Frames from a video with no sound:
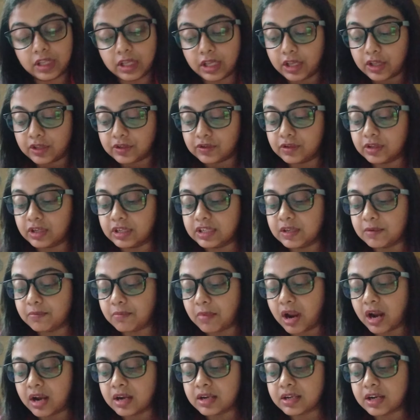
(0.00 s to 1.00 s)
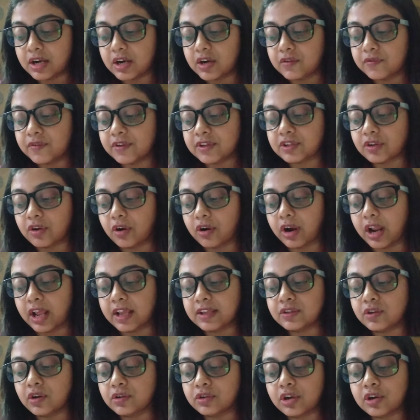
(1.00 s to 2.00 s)
So the demand curve is
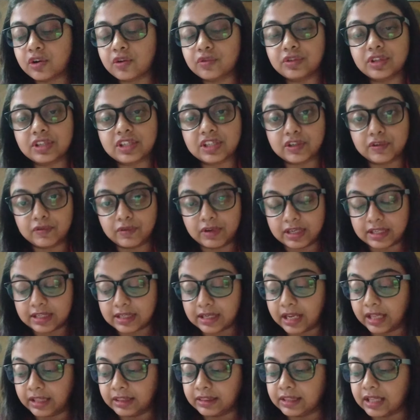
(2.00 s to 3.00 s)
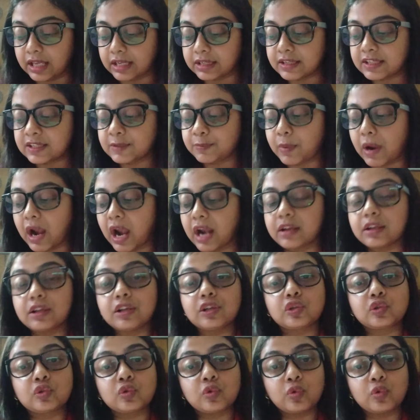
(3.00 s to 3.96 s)
horizontal to the straight line that is parallel to